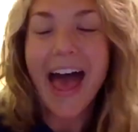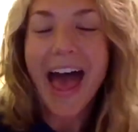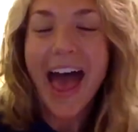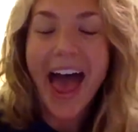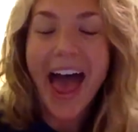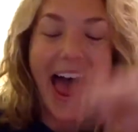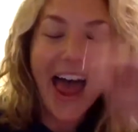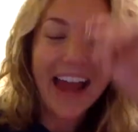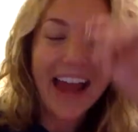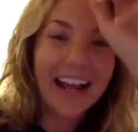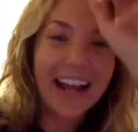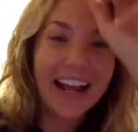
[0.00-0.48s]

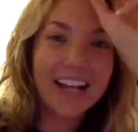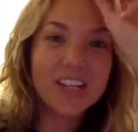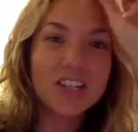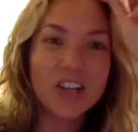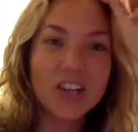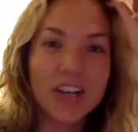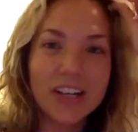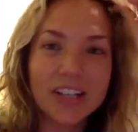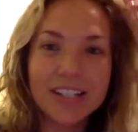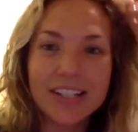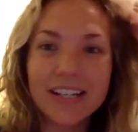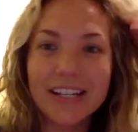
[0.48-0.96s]
And I
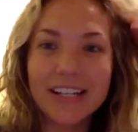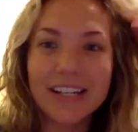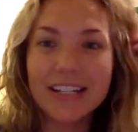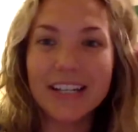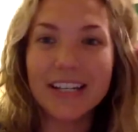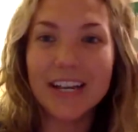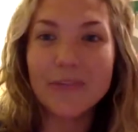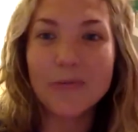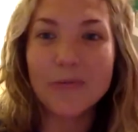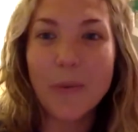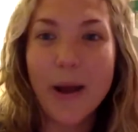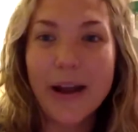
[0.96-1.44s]
just need to
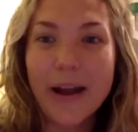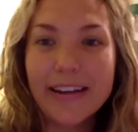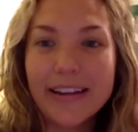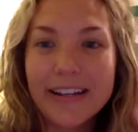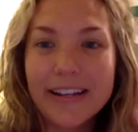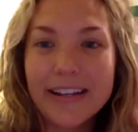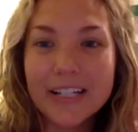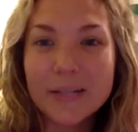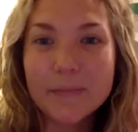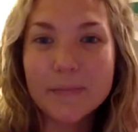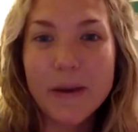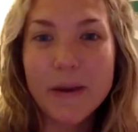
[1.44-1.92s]
give Wendy
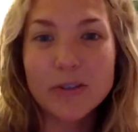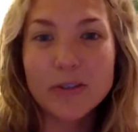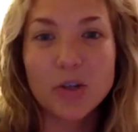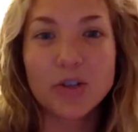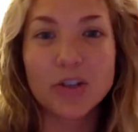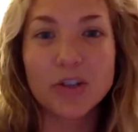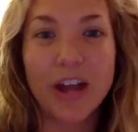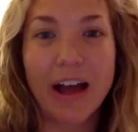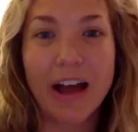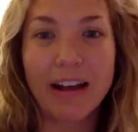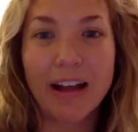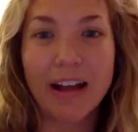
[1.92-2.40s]
a special
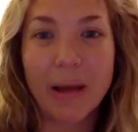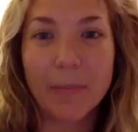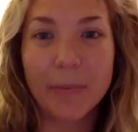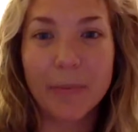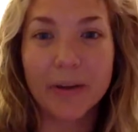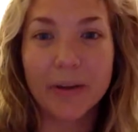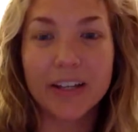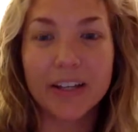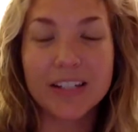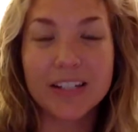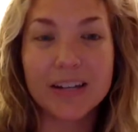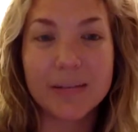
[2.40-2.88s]
shout out
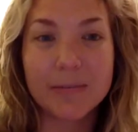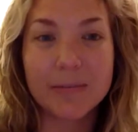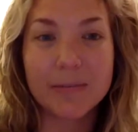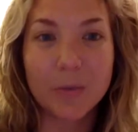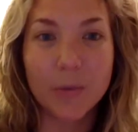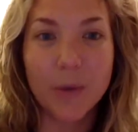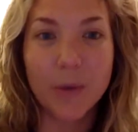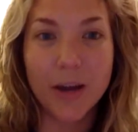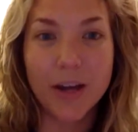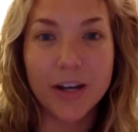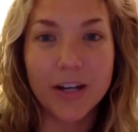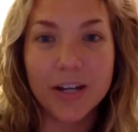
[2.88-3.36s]
because number
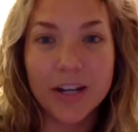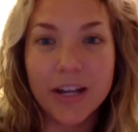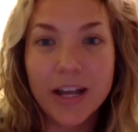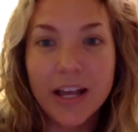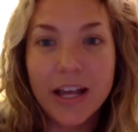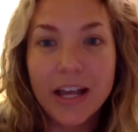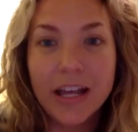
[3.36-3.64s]
1,